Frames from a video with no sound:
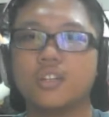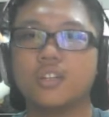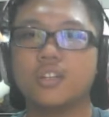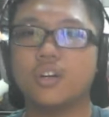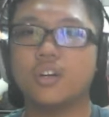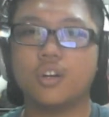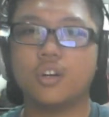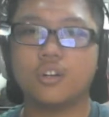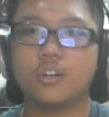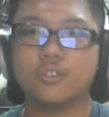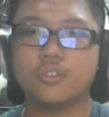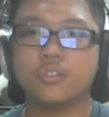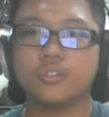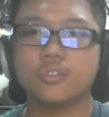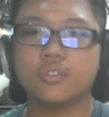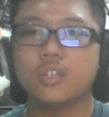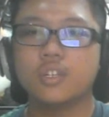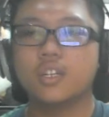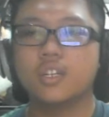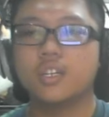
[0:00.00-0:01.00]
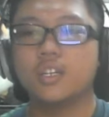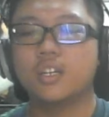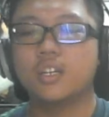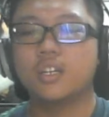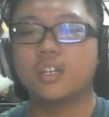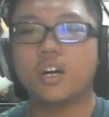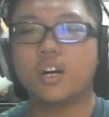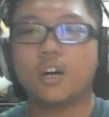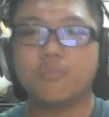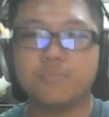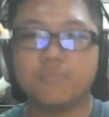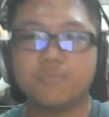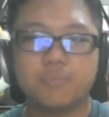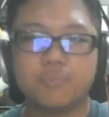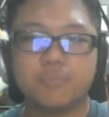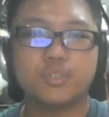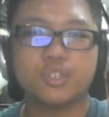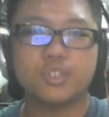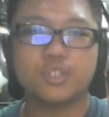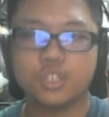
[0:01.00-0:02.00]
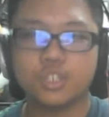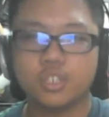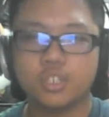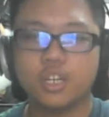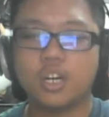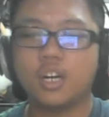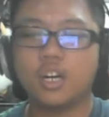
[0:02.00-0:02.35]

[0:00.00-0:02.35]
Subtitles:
the all omnipresent,